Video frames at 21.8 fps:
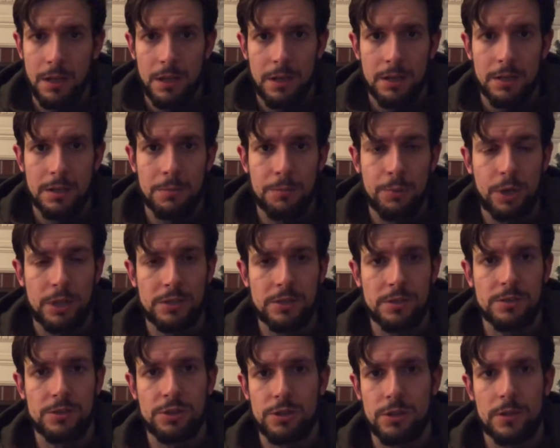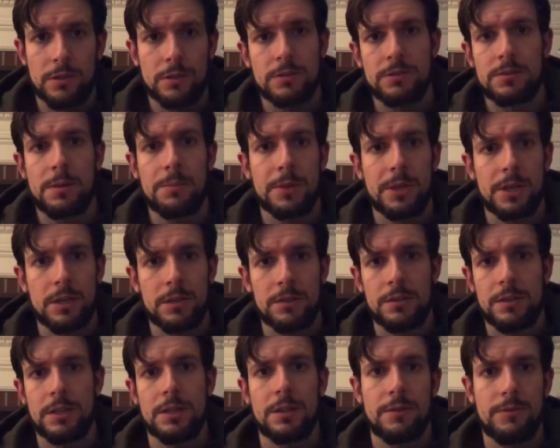compression shirt or something
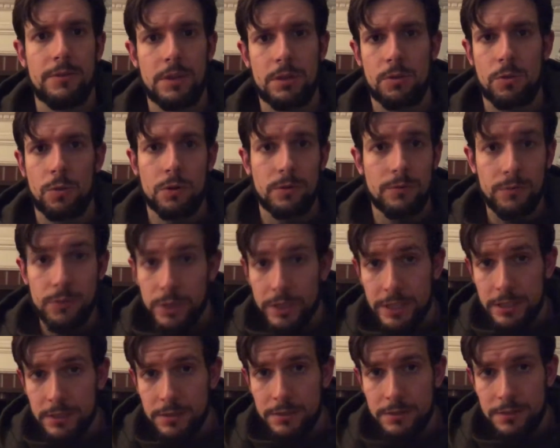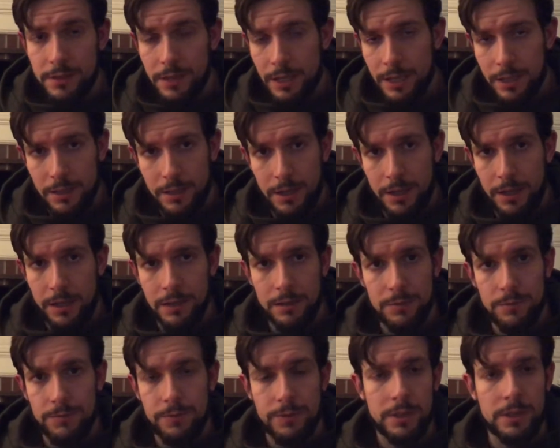underneath of it, or fleece, and I
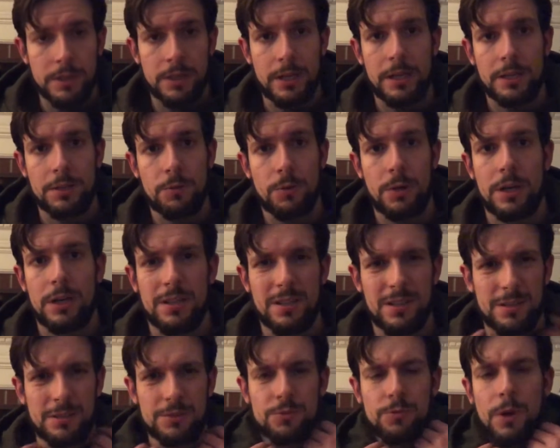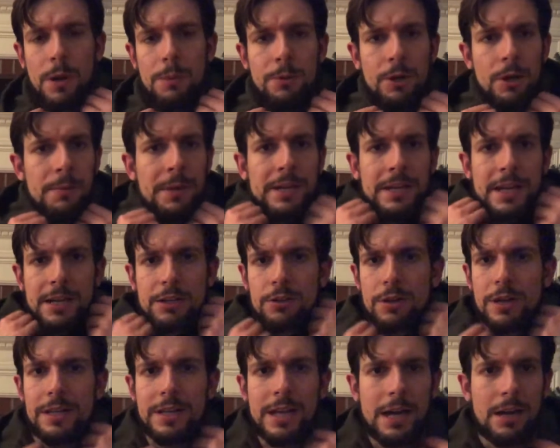don't feel it anyway. It's rubbing on my neck
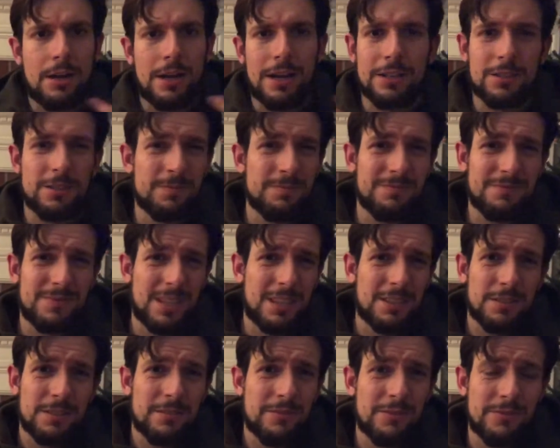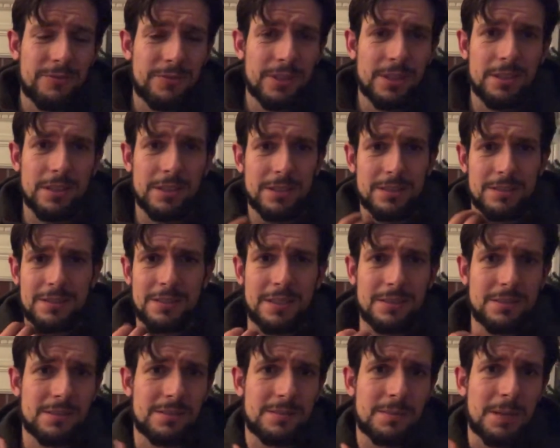right now. I don't even feel it.
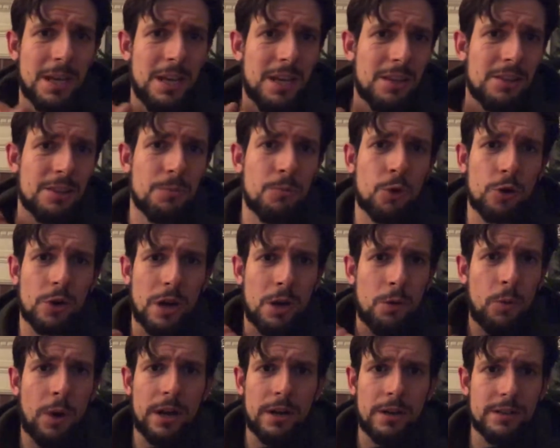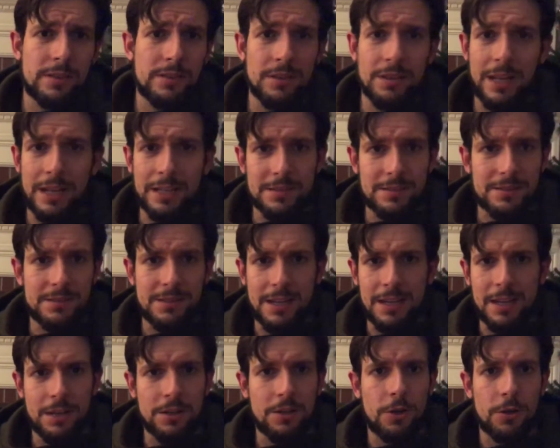It's the more I wear it, the less that
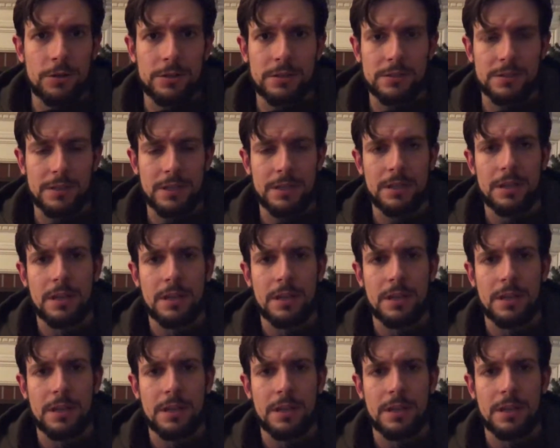I notice it.